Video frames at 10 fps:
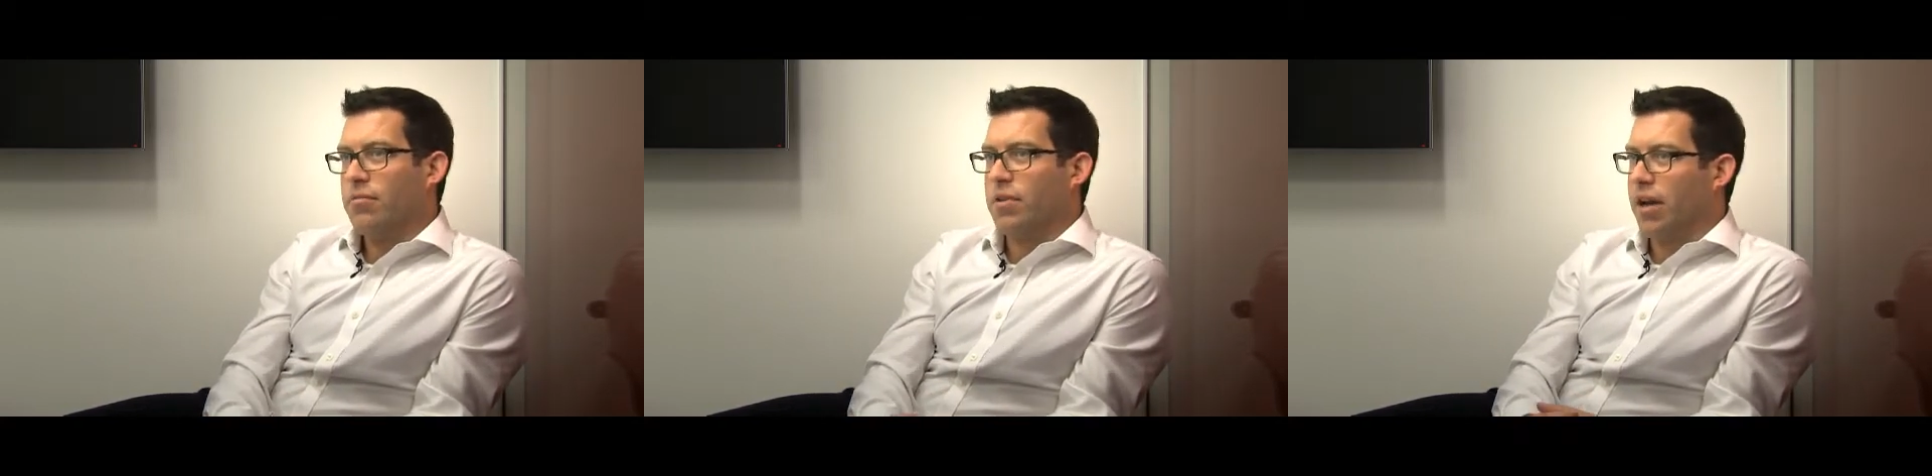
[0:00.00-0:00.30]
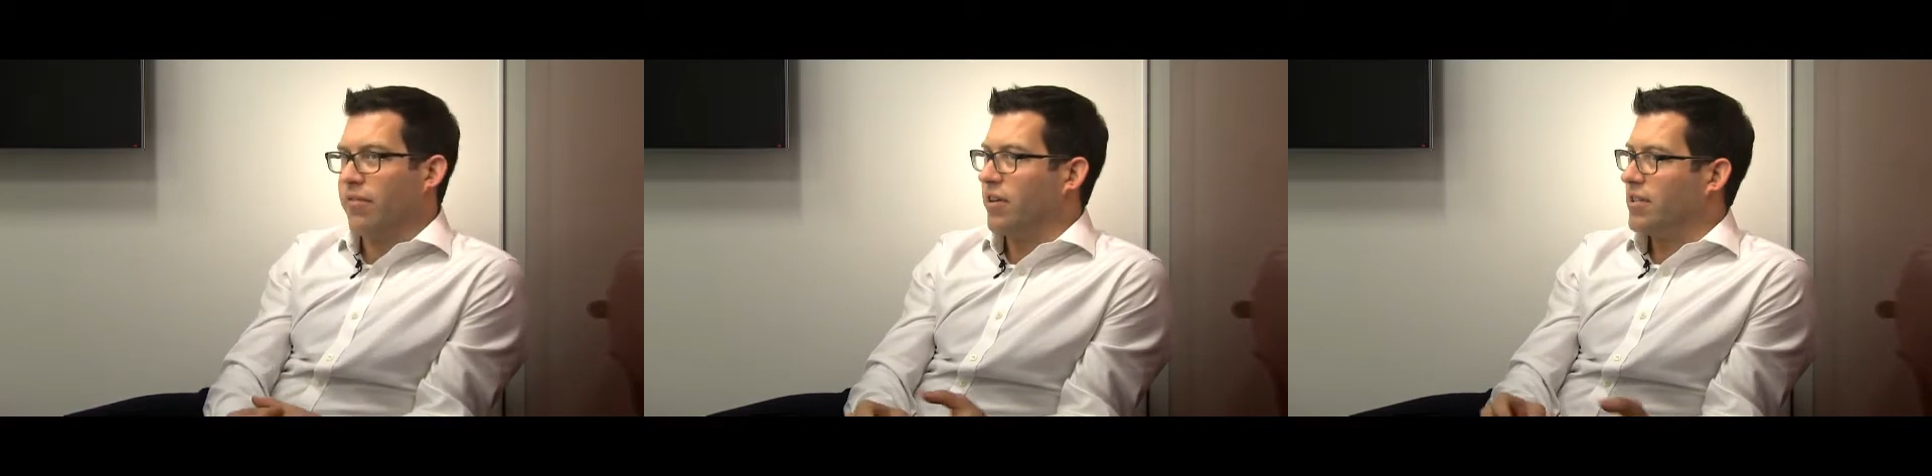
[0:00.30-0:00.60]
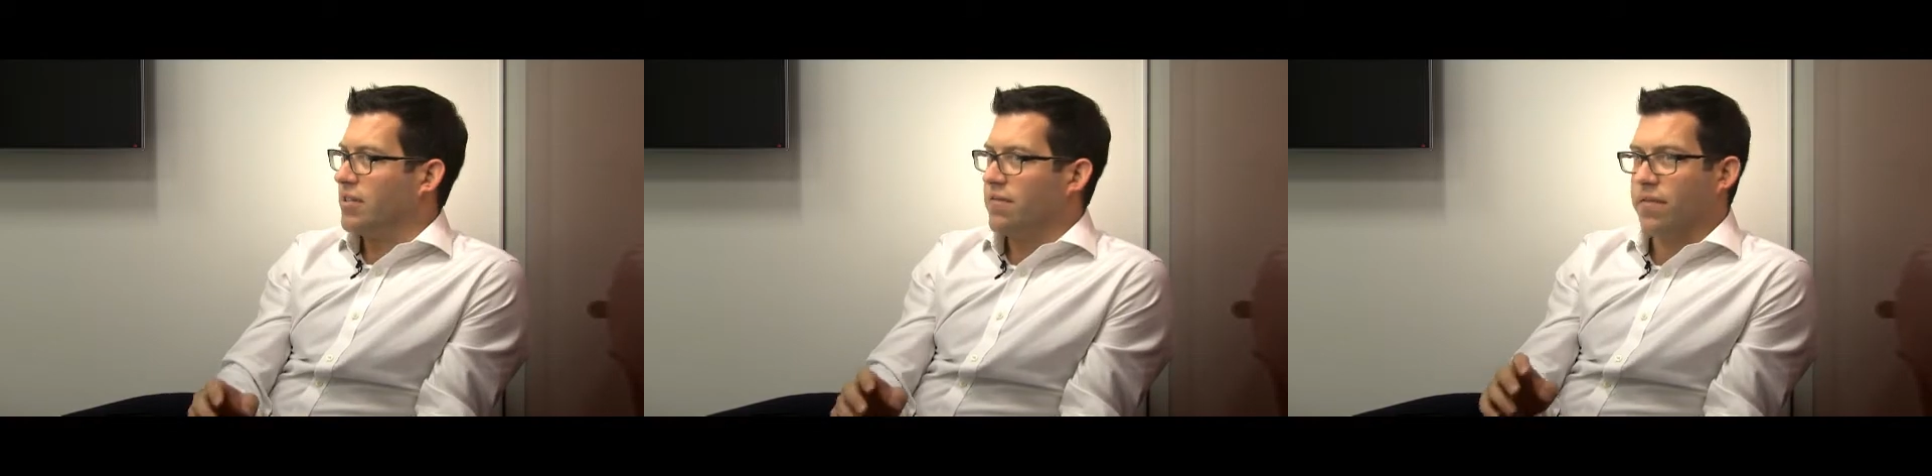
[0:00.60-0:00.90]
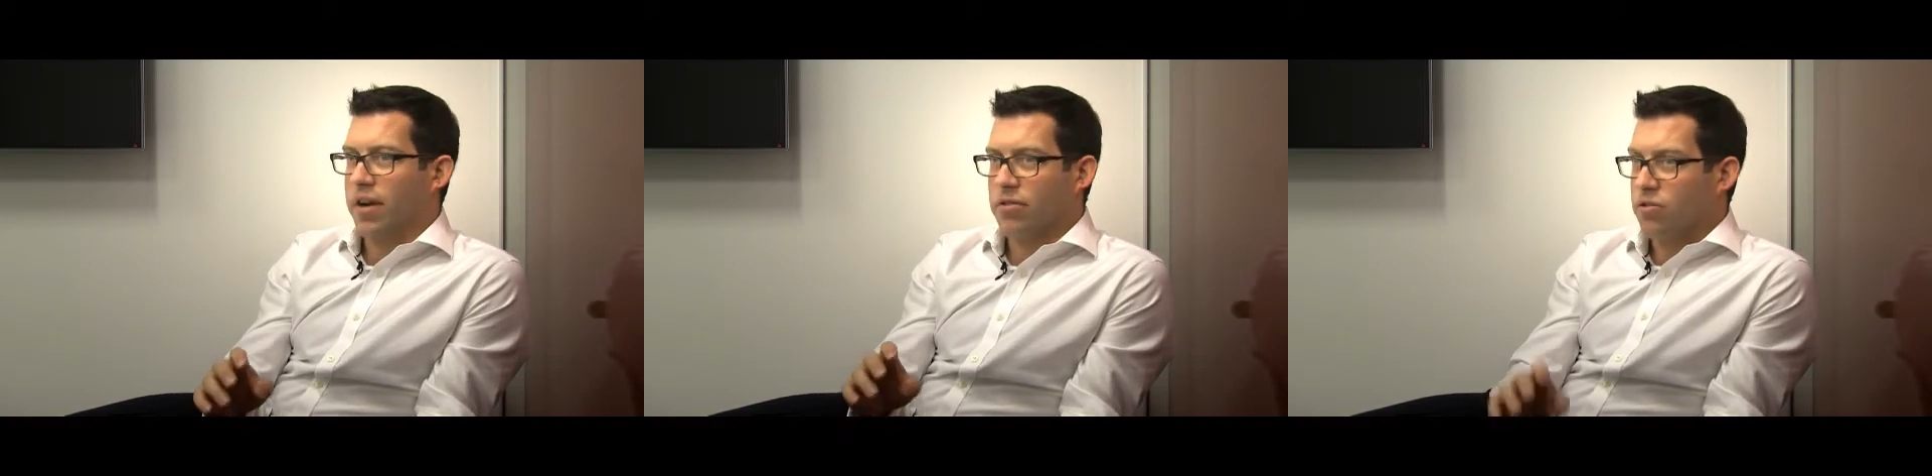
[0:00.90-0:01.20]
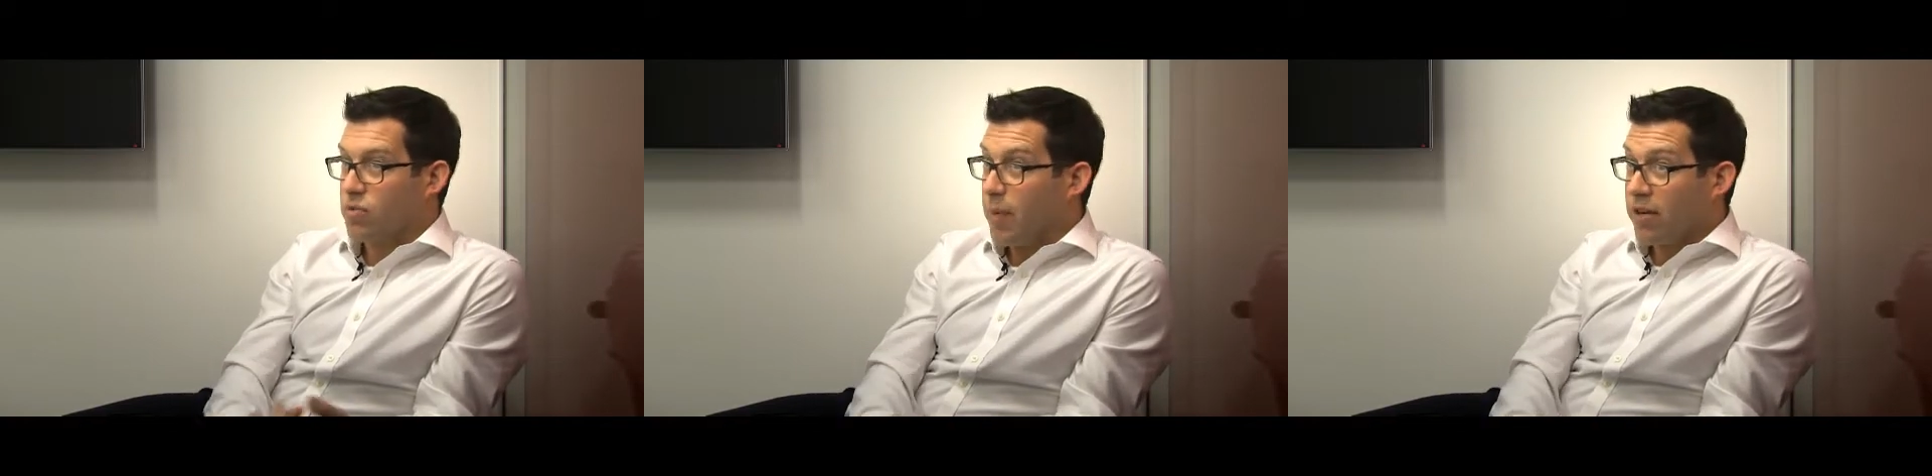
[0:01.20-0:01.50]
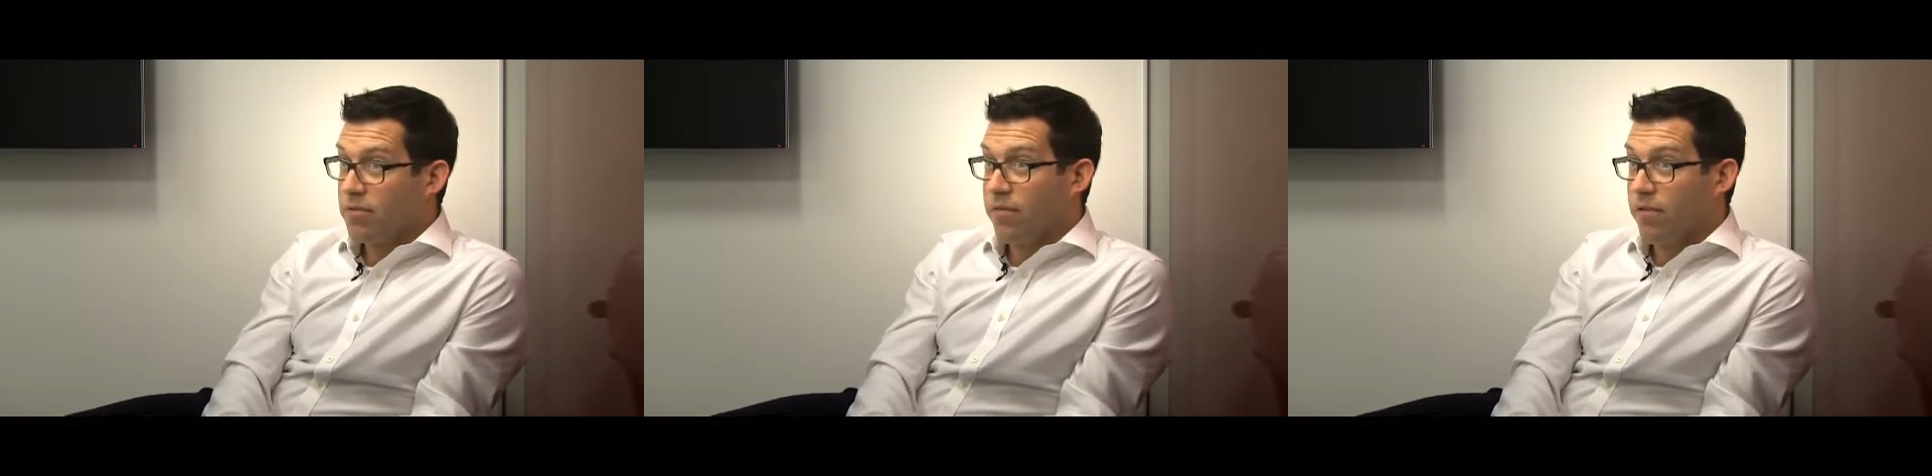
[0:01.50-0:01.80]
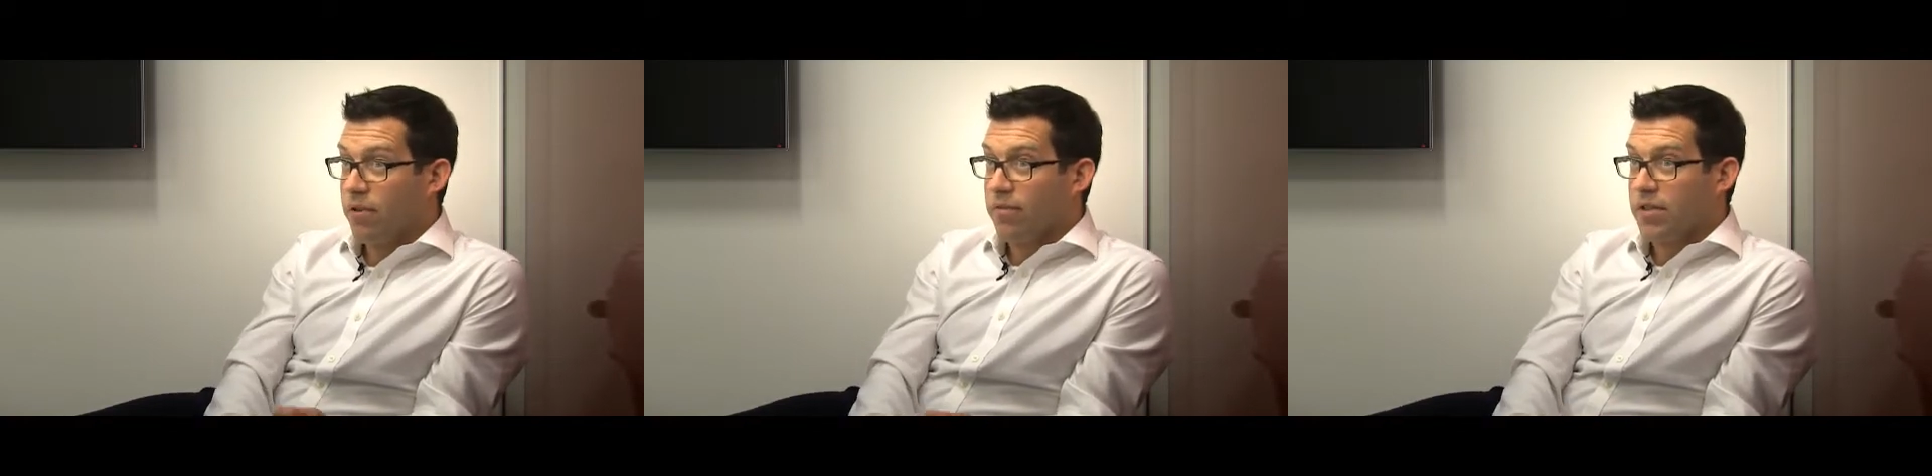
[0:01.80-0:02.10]
We have identified good spectrum
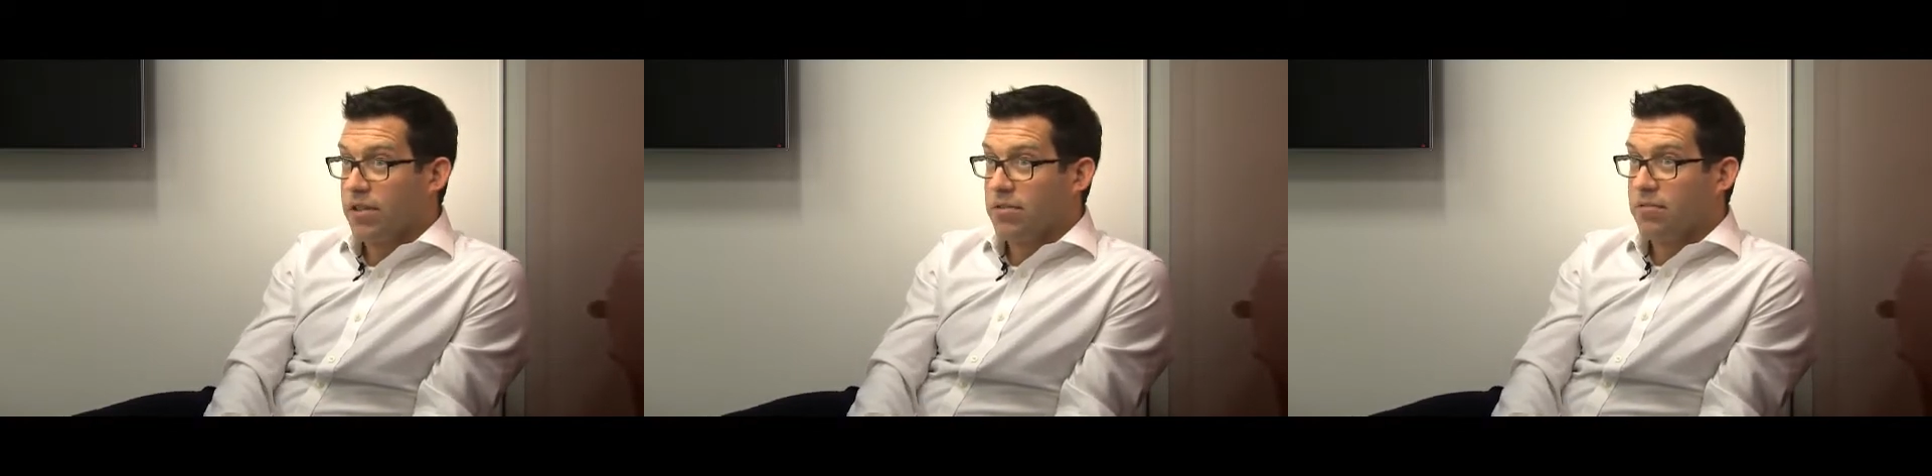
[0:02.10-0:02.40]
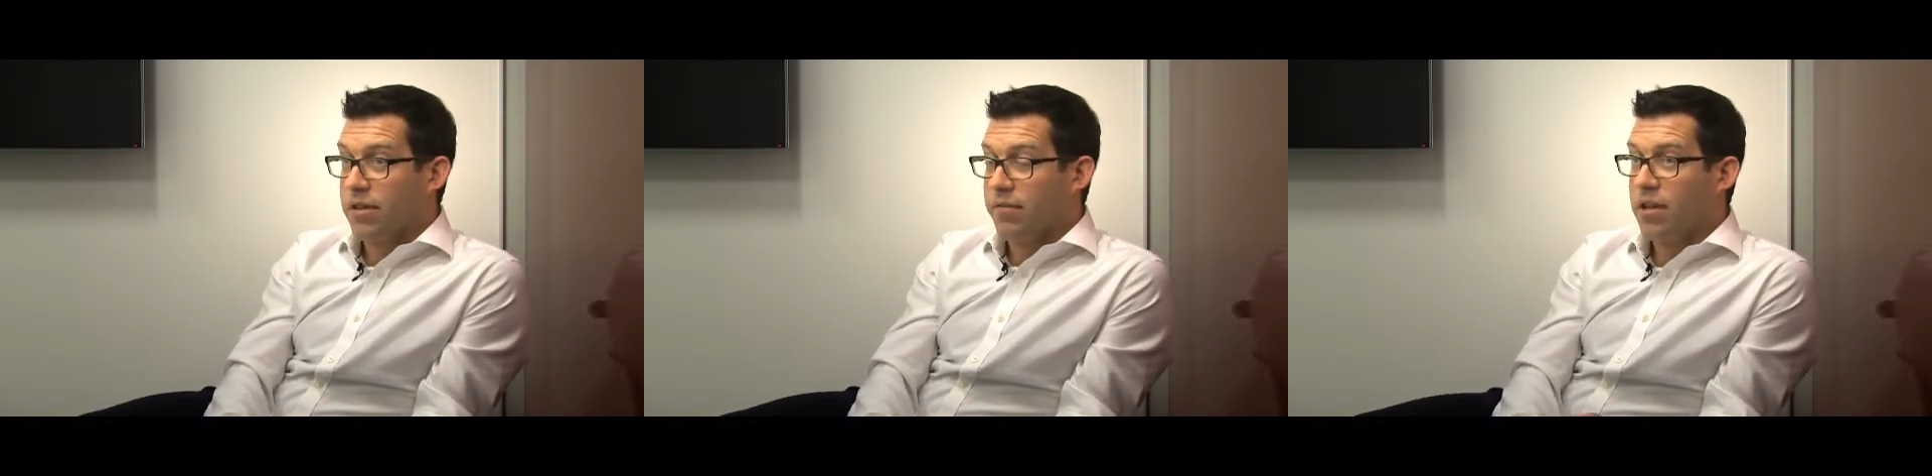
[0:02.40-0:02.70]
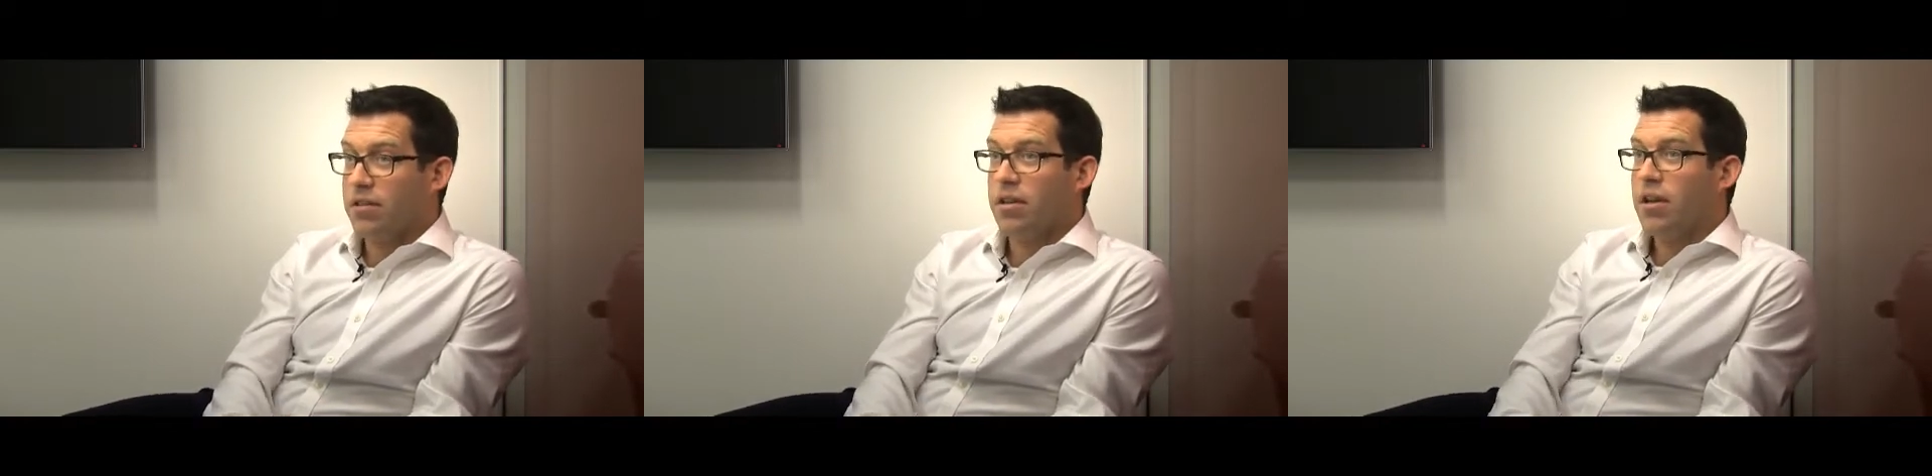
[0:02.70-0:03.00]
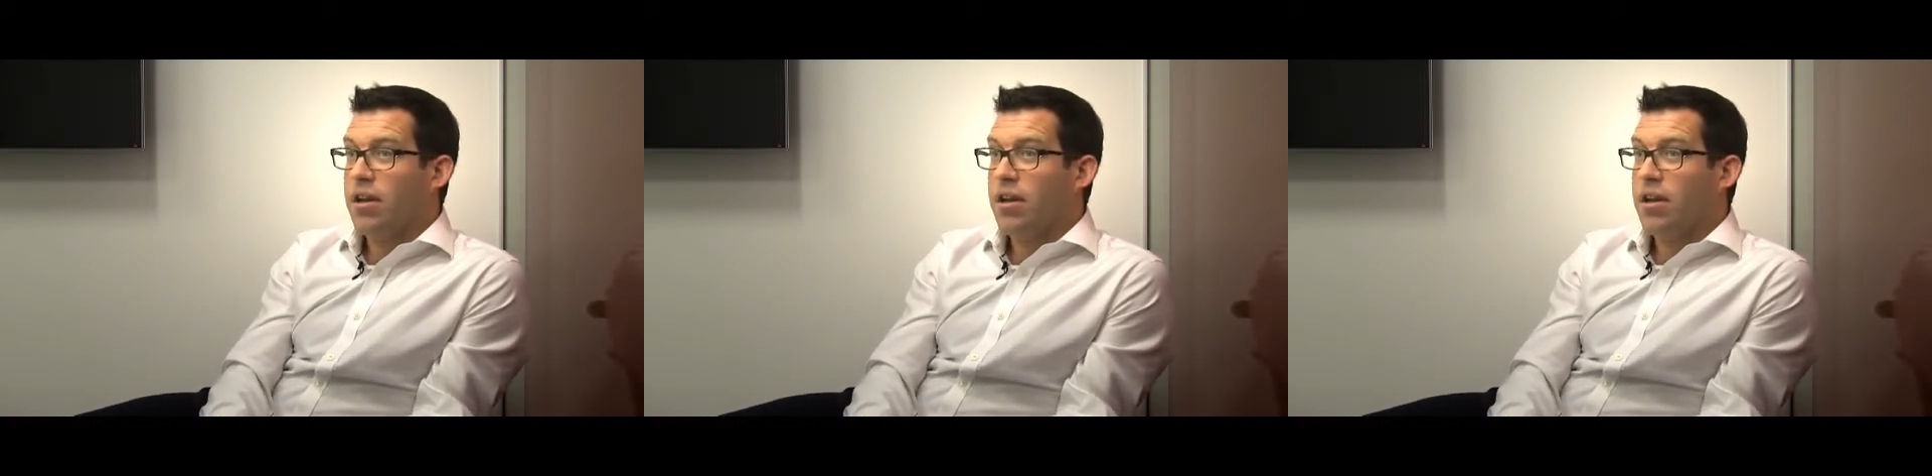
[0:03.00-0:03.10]
for it with digital dividend,